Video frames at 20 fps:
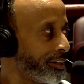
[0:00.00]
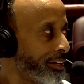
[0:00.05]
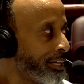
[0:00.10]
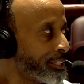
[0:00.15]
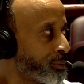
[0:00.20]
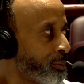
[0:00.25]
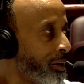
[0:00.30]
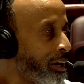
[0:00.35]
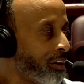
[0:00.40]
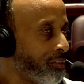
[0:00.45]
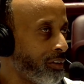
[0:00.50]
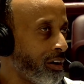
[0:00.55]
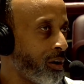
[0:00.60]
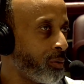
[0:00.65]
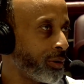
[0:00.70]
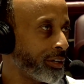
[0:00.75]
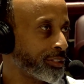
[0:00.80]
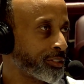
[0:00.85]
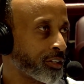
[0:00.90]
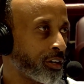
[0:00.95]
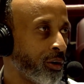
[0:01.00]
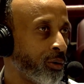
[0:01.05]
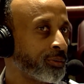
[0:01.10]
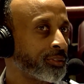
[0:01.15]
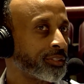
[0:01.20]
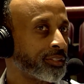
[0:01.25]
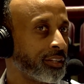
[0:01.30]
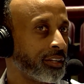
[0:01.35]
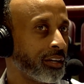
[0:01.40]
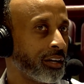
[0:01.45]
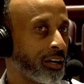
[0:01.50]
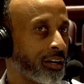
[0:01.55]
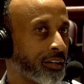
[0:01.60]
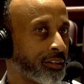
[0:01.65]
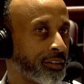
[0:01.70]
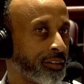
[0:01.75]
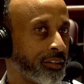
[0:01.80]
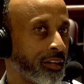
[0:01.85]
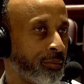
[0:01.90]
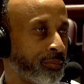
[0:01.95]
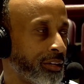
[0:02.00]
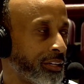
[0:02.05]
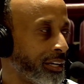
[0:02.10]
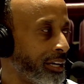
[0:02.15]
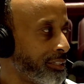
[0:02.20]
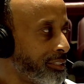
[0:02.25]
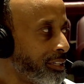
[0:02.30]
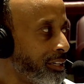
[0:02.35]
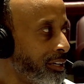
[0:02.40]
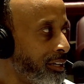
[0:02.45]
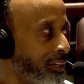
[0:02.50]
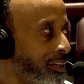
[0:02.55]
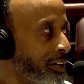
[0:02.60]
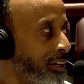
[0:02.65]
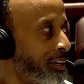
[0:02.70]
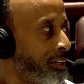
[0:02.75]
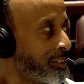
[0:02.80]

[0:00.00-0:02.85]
And that's the way I've always coached the WNIT,